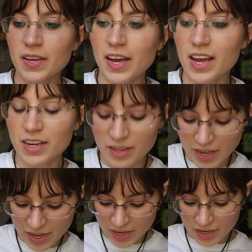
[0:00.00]
and
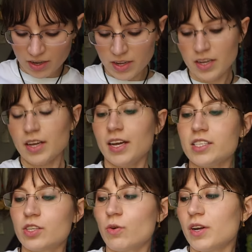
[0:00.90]
then
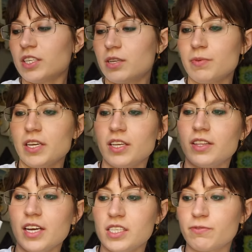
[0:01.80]
it's going to be
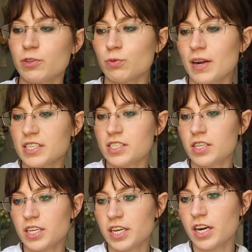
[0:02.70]
this for the rest of
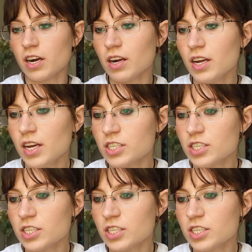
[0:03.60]
the year.